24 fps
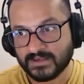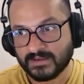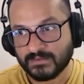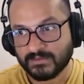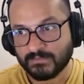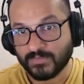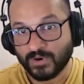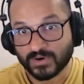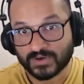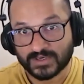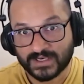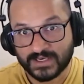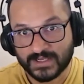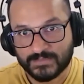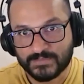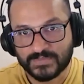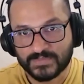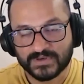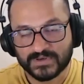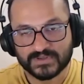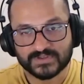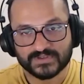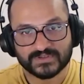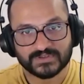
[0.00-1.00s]
more
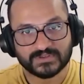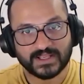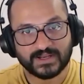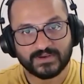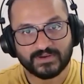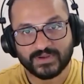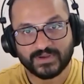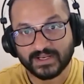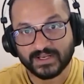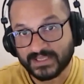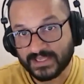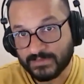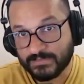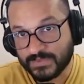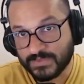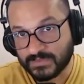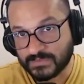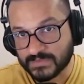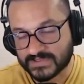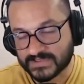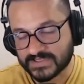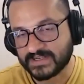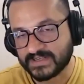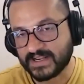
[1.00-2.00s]
clipped so that you can keep
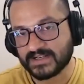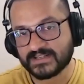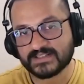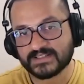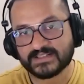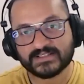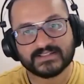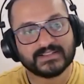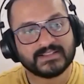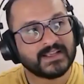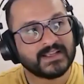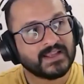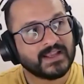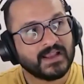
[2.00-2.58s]
people's attention.